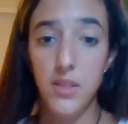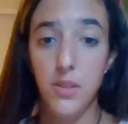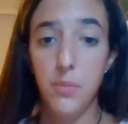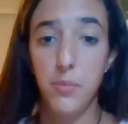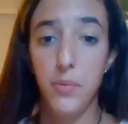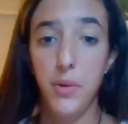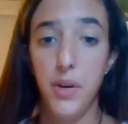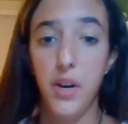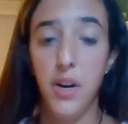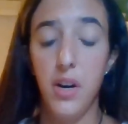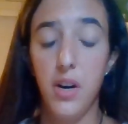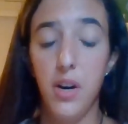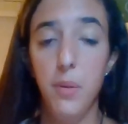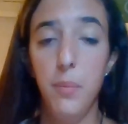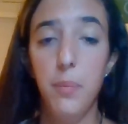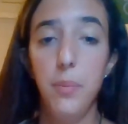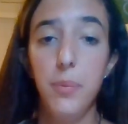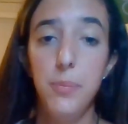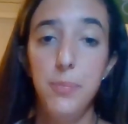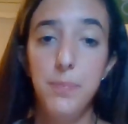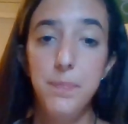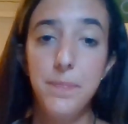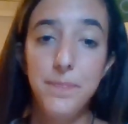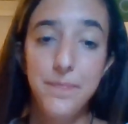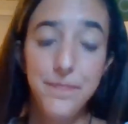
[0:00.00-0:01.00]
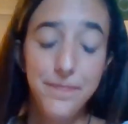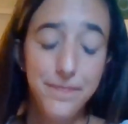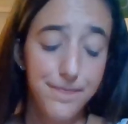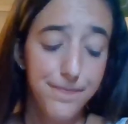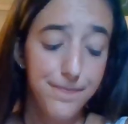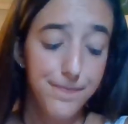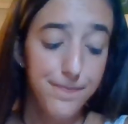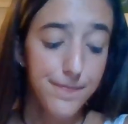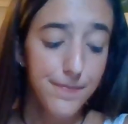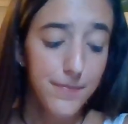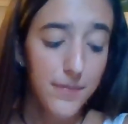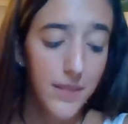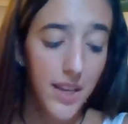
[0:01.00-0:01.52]
to bring up
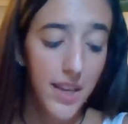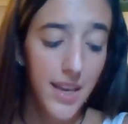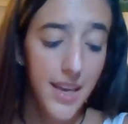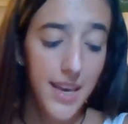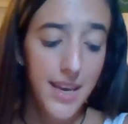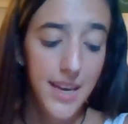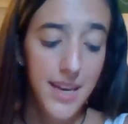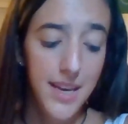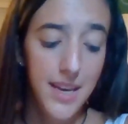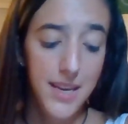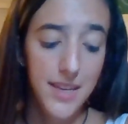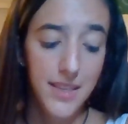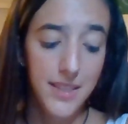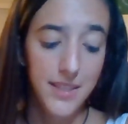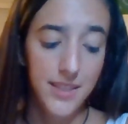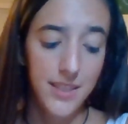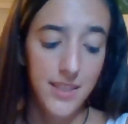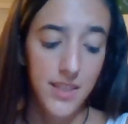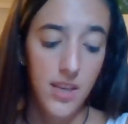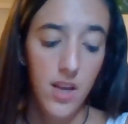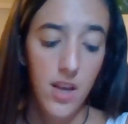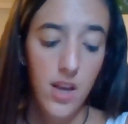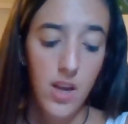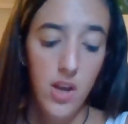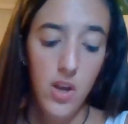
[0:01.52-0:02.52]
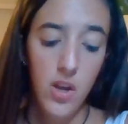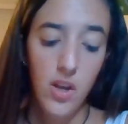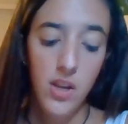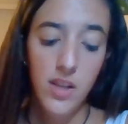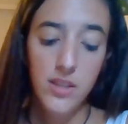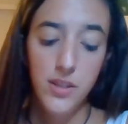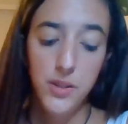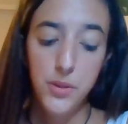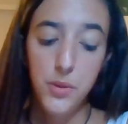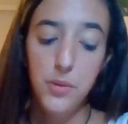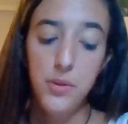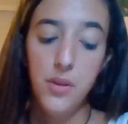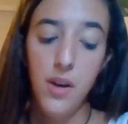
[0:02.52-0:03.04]
is,
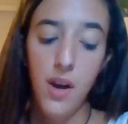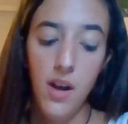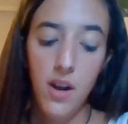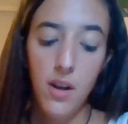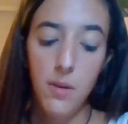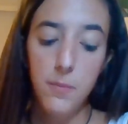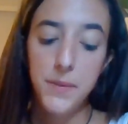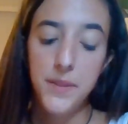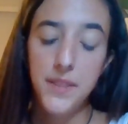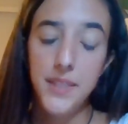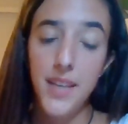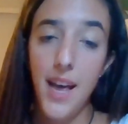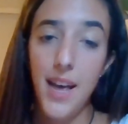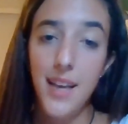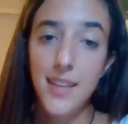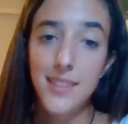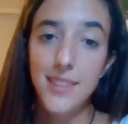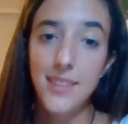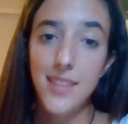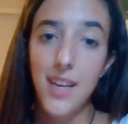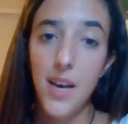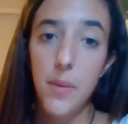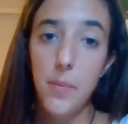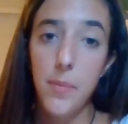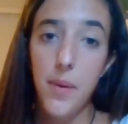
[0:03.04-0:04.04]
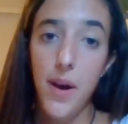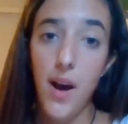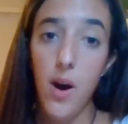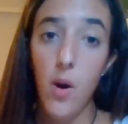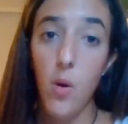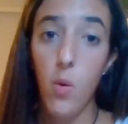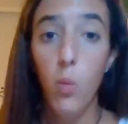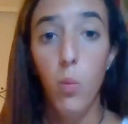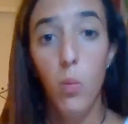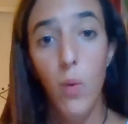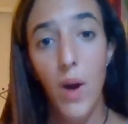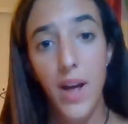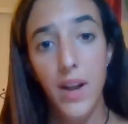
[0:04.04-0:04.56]
do not obsess
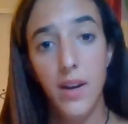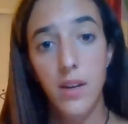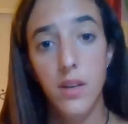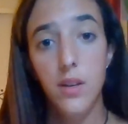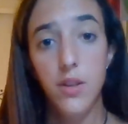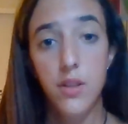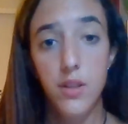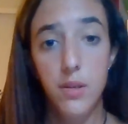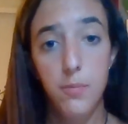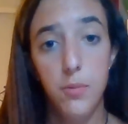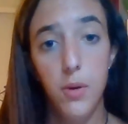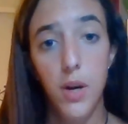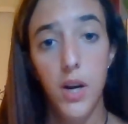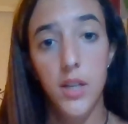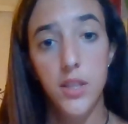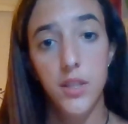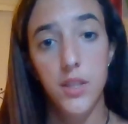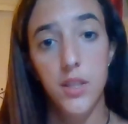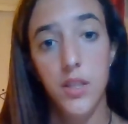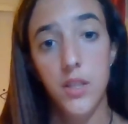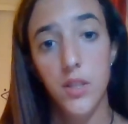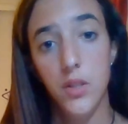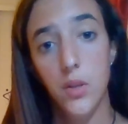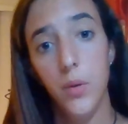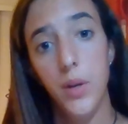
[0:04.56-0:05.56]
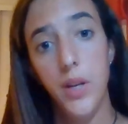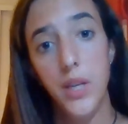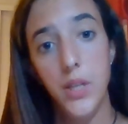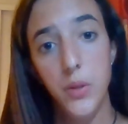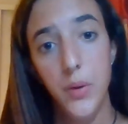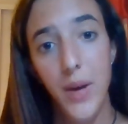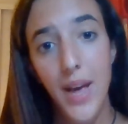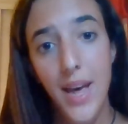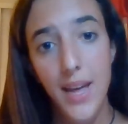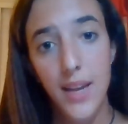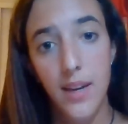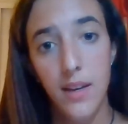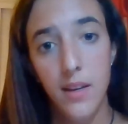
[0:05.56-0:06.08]
about when your depression is going
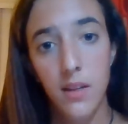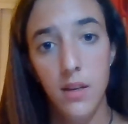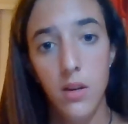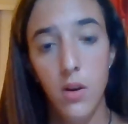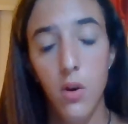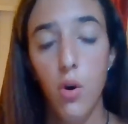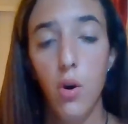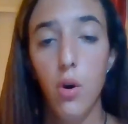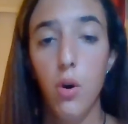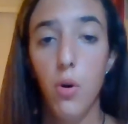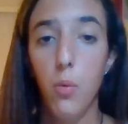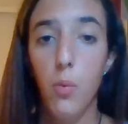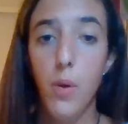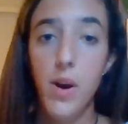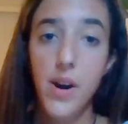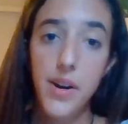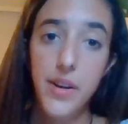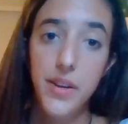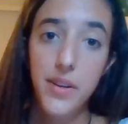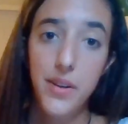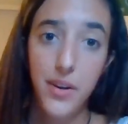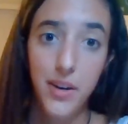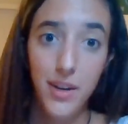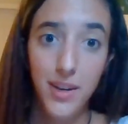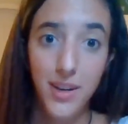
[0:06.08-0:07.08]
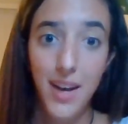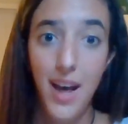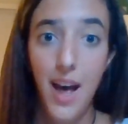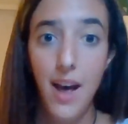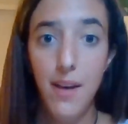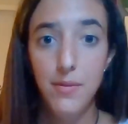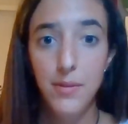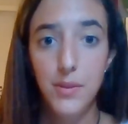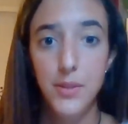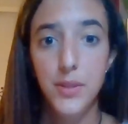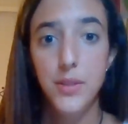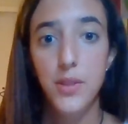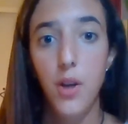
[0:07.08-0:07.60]
to end, or when you're going to
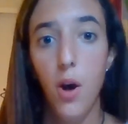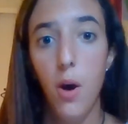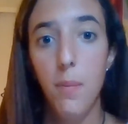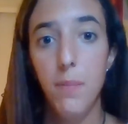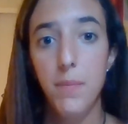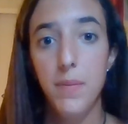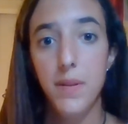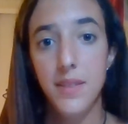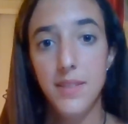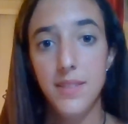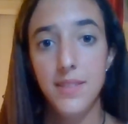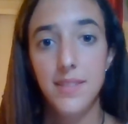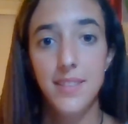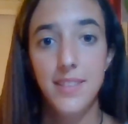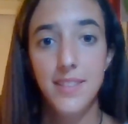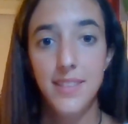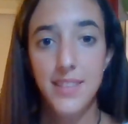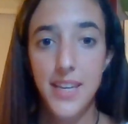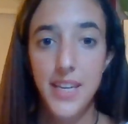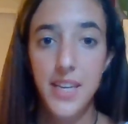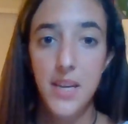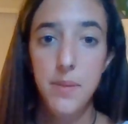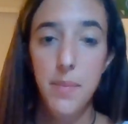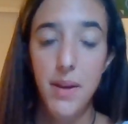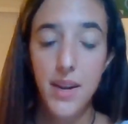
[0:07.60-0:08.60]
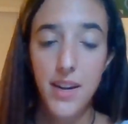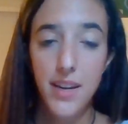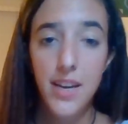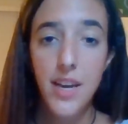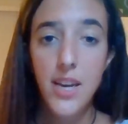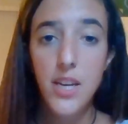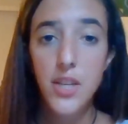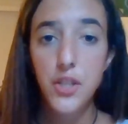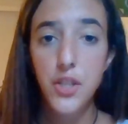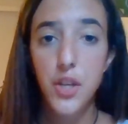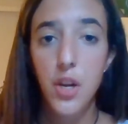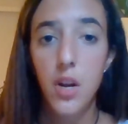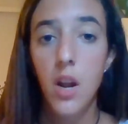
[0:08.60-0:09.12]
have to stop taking
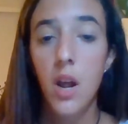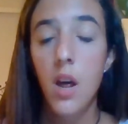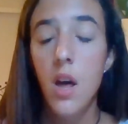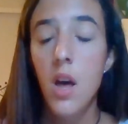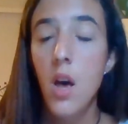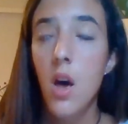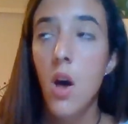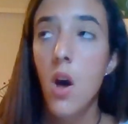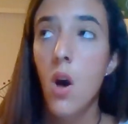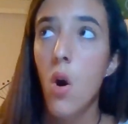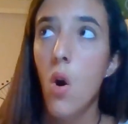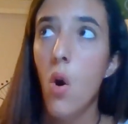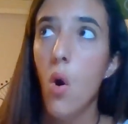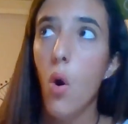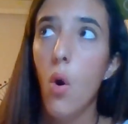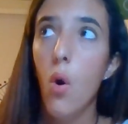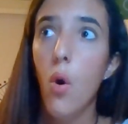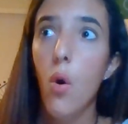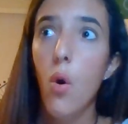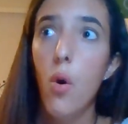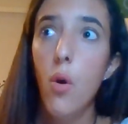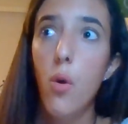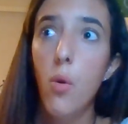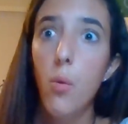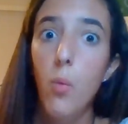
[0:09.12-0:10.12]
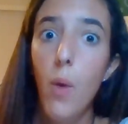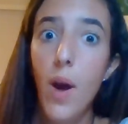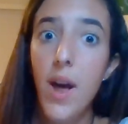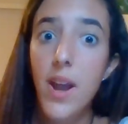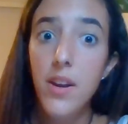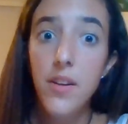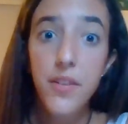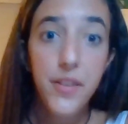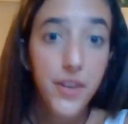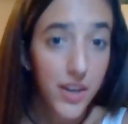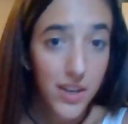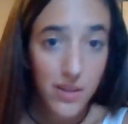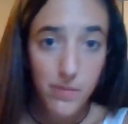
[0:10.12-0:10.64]
medication, or when
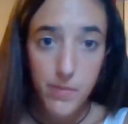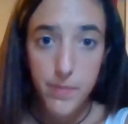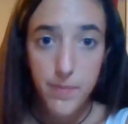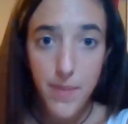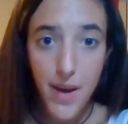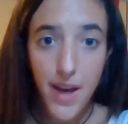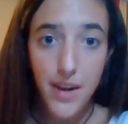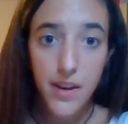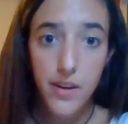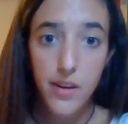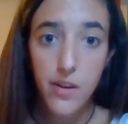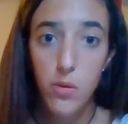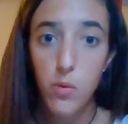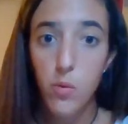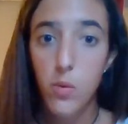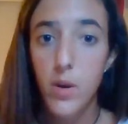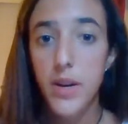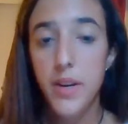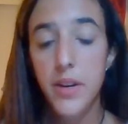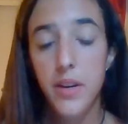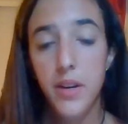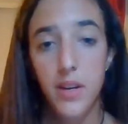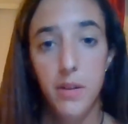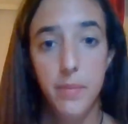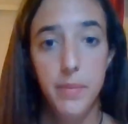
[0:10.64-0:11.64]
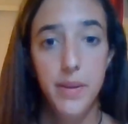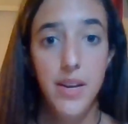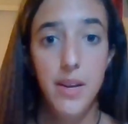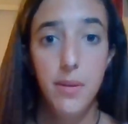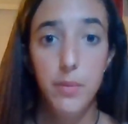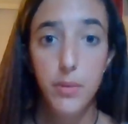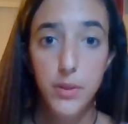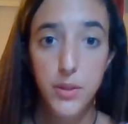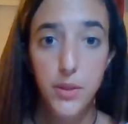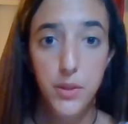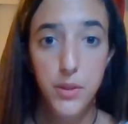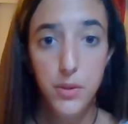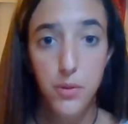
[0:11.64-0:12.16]
you're going to be better, or when you're going to be
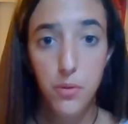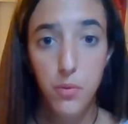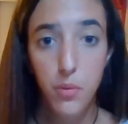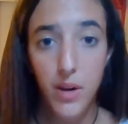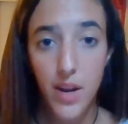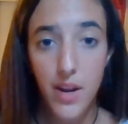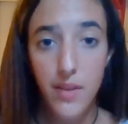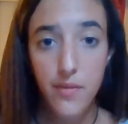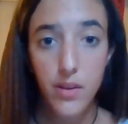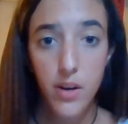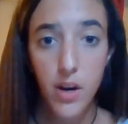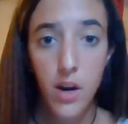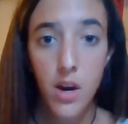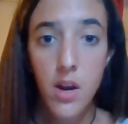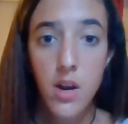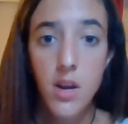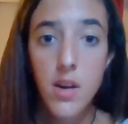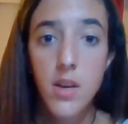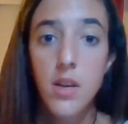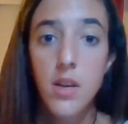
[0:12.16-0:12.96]
able to do whatever.